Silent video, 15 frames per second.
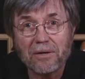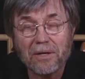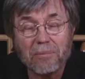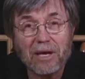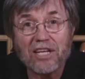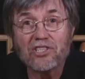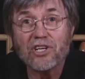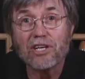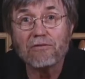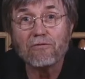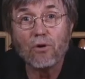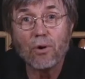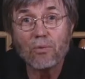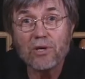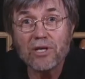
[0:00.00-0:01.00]
imagining
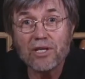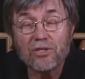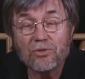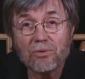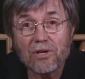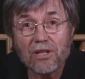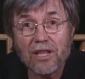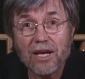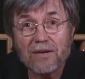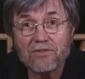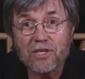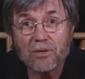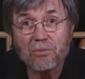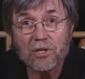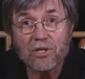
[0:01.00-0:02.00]
forward into our
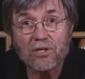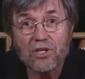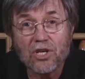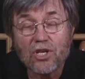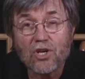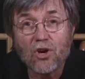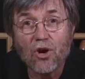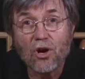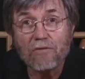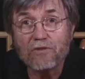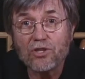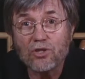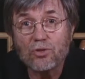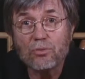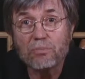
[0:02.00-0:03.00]
lives that we are
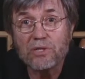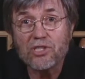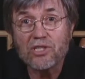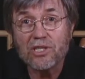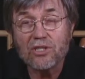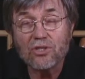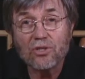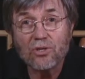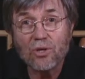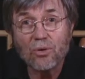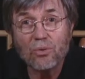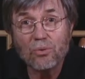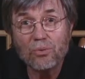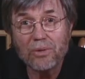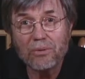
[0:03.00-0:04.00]
often too busy to
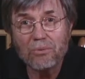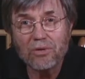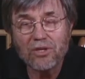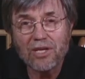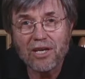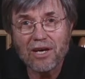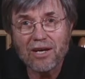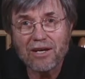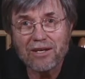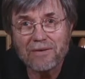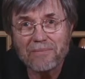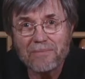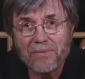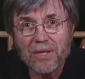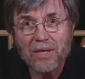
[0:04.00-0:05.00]
know who we really are.
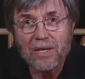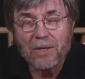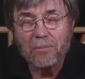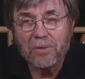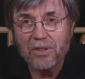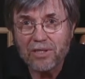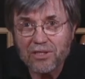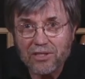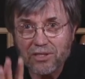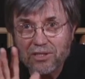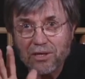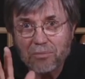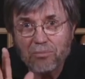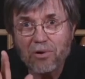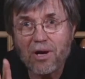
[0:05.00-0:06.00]
But this is
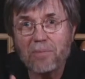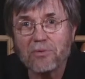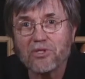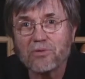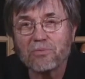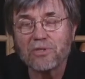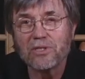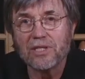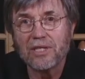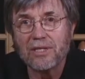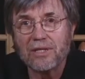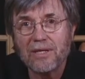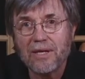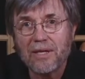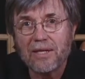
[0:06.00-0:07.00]
our promise, really,
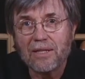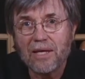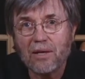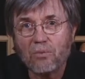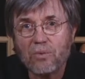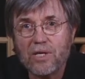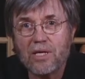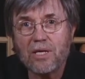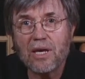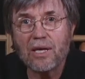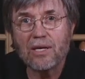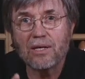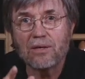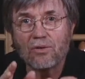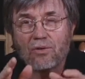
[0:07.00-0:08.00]
that we
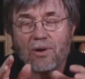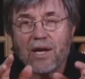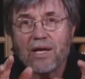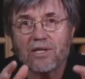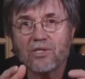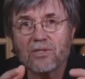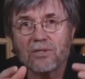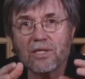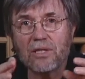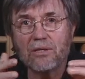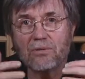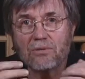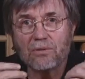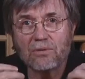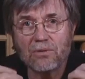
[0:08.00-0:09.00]
can gradually,
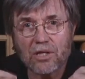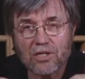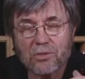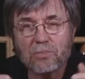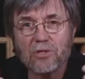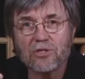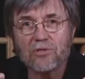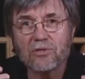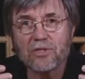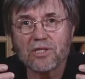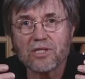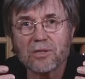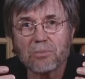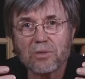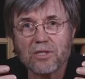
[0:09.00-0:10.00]
through our spiritual
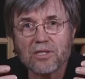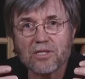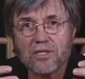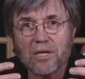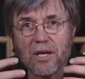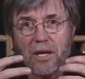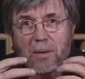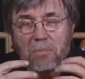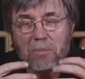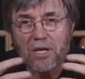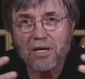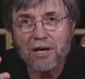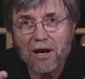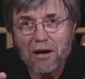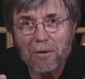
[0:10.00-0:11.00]
disciplines,
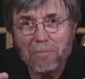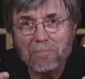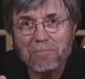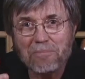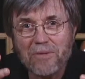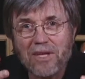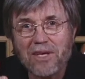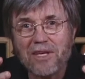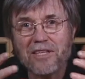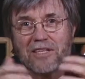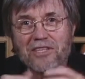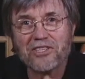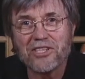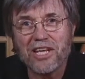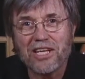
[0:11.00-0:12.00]
become
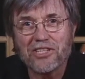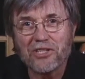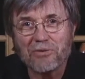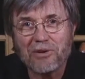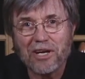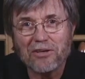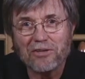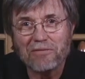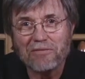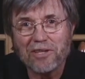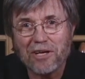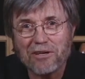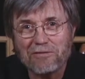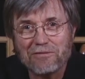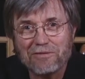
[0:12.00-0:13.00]
this dance around of
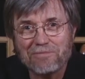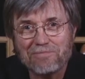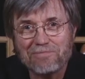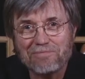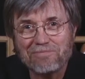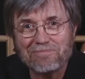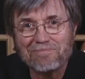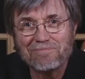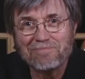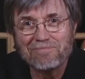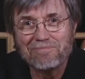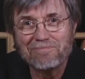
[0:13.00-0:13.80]
love.